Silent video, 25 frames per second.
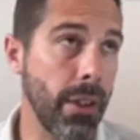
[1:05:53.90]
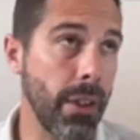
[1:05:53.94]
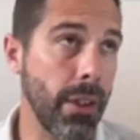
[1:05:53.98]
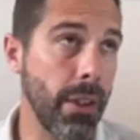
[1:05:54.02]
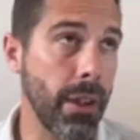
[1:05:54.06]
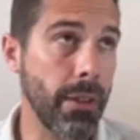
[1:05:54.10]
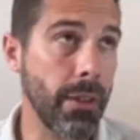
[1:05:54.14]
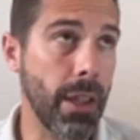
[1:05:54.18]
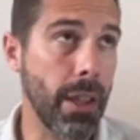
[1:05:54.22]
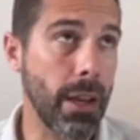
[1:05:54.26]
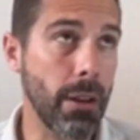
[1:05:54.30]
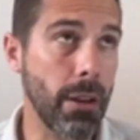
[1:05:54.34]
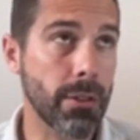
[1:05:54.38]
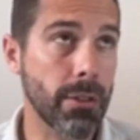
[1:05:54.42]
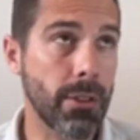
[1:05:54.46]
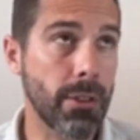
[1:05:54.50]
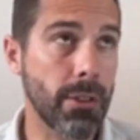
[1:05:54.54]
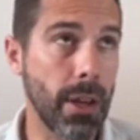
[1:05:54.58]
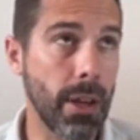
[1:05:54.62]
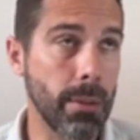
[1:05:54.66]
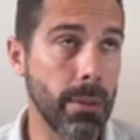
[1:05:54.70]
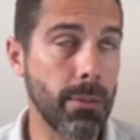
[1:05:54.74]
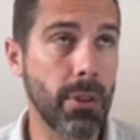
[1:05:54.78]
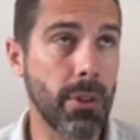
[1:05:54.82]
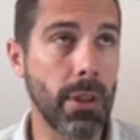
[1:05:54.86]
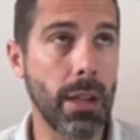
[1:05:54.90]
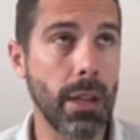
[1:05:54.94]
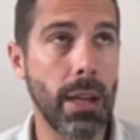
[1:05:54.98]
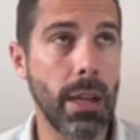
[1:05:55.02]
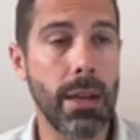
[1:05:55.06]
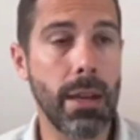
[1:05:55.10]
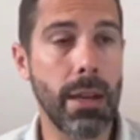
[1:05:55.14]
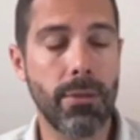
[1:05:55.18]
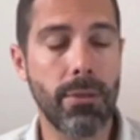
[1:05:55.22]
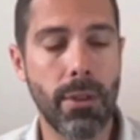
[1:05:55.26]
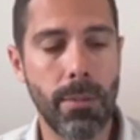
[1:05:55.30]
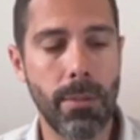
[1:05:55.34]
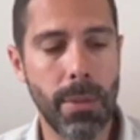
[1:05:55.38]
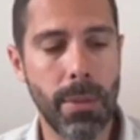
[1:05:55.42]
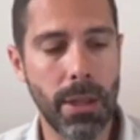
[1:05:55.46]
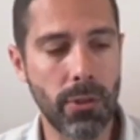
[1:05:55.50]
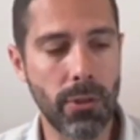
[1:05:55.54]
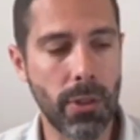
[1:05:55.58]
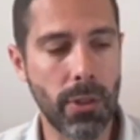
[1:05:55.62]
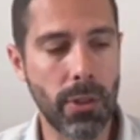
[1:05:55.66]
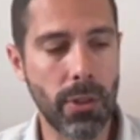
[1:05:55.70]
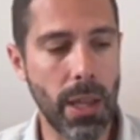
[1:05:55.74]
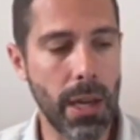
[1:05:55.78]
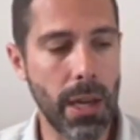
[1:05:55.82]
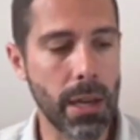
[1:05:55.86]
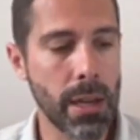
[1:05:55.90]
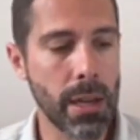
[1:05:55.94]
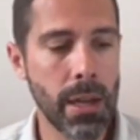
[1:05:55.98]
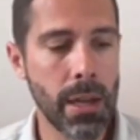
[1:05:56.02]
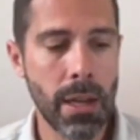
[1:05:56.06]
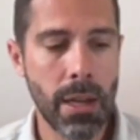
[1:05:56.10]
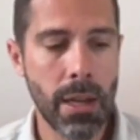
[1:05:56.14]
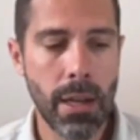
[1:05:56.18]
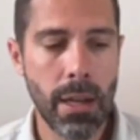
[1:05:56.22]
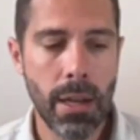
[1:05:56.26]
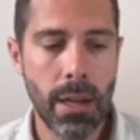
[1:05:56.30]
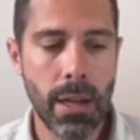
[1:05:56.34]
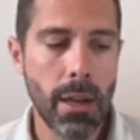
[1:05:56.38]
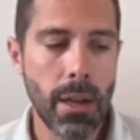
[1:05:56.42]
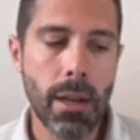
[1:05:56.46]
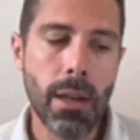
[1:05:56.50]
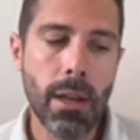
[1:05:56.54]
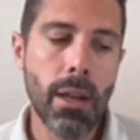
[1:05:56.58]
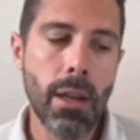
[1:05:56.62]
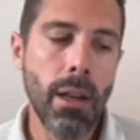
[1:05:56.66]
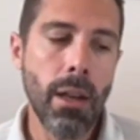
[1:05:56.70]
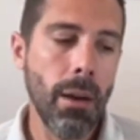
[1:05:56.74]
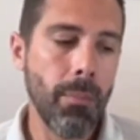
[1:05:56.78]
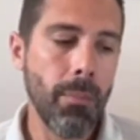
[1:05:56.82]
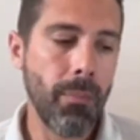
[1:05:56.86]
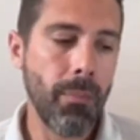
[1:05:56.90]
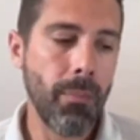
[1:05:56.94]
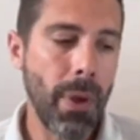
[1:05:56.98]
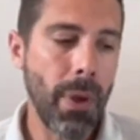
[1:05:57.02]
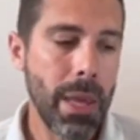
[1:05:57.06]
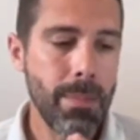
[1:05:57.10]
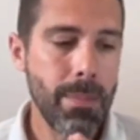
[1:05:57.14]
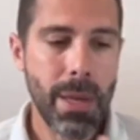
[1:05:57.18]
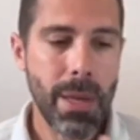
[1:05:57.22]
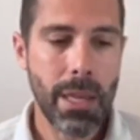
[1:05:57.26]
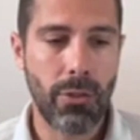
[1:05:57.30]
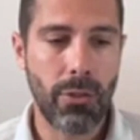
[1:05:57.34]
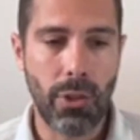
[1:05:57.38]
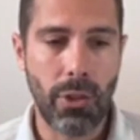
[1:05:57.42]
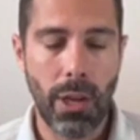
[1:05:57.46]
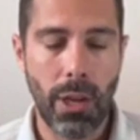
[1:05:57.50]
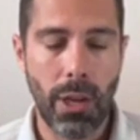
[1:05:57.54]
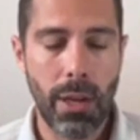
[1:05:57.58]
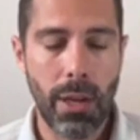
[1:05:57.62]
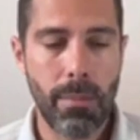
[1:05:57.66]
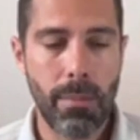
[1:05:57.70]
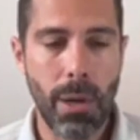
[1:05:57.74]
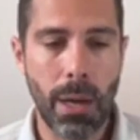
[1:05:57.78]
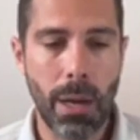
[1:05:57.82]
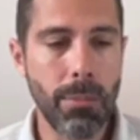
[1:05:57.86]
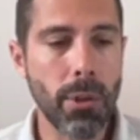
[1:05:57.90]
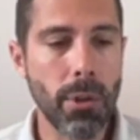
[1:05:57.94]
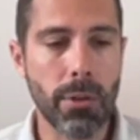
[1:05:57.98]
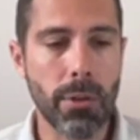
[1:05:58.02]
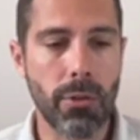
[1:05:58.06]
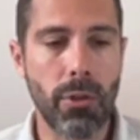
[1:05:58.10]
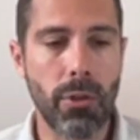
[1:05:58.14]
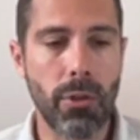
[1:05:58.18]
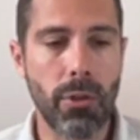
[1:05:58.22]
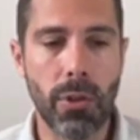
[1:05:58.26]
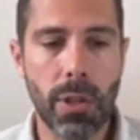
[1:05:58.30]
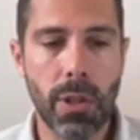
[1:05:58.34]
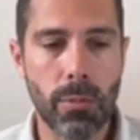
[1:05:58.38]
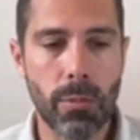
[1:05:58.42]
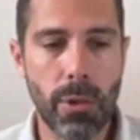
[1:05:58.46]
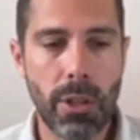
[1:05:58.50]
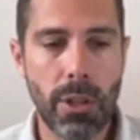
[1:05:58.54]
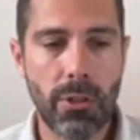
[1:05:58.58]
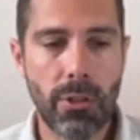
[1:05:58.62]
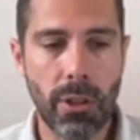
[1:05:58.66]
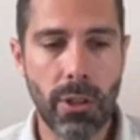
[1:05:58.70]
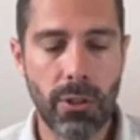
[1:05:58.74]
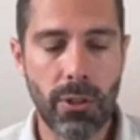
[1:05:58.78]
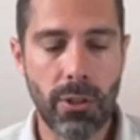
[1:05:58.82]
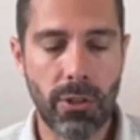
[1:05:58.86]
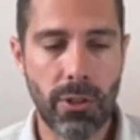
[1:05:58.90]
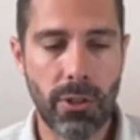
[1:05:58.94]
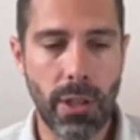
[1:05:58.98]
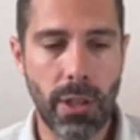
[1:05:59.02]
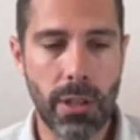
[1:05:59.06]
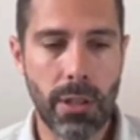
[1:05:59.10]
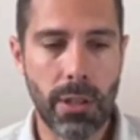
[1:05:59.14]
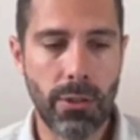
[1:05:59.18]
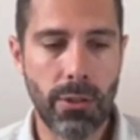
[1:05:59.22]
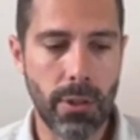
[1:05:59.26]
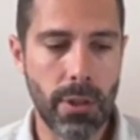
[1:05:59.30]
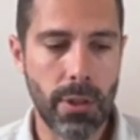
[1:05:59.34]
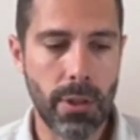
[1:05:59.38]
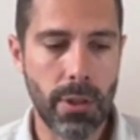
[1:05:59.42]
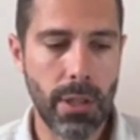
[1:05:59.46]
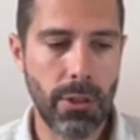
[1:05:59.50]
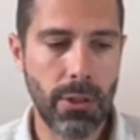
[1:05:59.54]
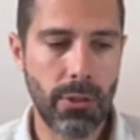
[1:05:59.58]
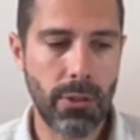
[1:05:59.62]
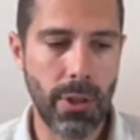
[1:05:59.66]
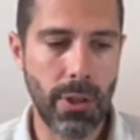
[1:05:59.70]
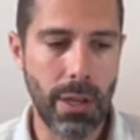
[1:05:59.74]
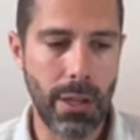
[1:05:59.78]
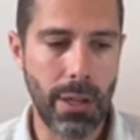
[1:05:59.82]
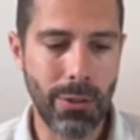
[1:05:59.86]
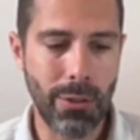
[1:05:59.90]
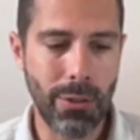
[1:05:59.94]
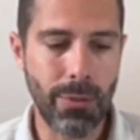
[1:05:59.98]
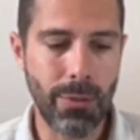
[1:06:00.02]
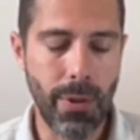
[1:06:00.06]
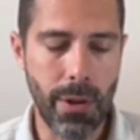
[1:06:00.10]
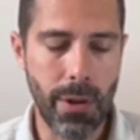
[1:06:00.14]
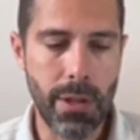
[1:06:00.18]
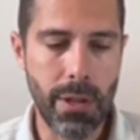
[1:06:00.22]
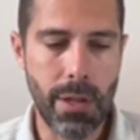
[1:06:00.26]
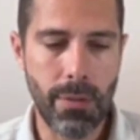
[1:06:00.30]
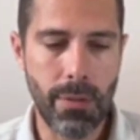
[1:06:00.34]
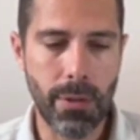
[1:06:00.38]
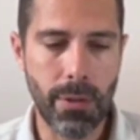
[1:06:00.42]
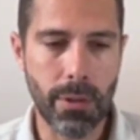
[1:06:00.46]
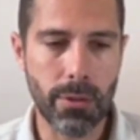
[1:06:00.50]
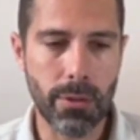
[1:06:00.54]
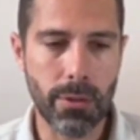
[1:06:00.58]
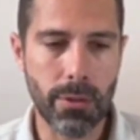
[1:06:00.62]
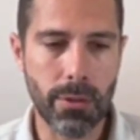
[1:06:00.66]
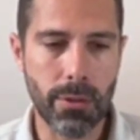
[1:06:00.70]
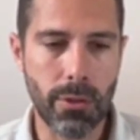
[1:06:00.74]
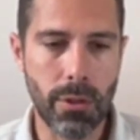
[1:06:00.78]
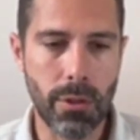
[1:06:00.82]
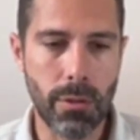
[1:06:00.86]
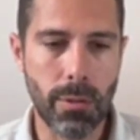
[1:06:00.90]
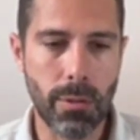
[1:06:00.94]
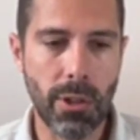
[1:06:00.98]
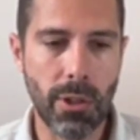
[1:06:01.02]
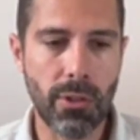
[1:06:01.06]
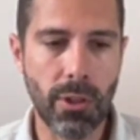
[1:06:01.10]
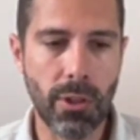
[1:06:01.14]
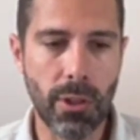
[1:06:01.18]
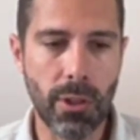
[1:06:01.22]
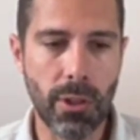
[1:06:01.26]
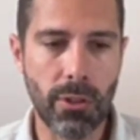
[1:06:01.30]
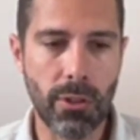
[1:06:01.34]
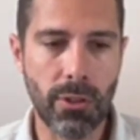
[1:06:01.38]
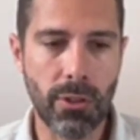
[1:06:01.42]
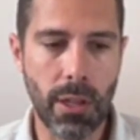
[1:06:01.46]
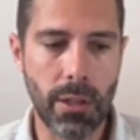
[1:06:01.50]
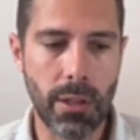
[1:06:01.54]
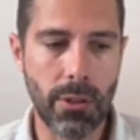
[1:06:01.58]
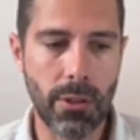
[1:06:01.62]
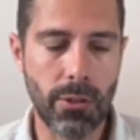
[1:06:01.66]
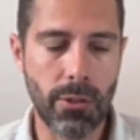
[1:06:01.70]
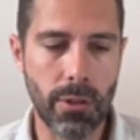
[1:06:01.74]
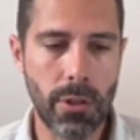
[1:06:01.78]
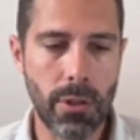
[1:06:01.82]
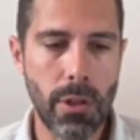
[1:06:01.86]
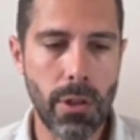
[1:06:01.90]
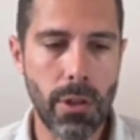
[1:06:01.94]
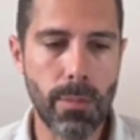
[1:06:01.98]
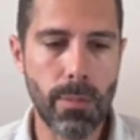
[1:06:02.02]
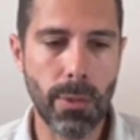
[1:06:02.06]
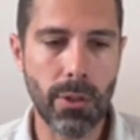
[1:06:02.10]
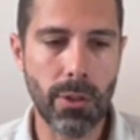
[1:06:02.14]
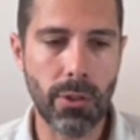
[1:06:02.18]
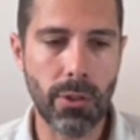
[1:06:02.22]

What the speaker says: they looked up to the left, it means that. Maybe in time, I'm not doing research studies on this, and it is very difficult to do research studies on human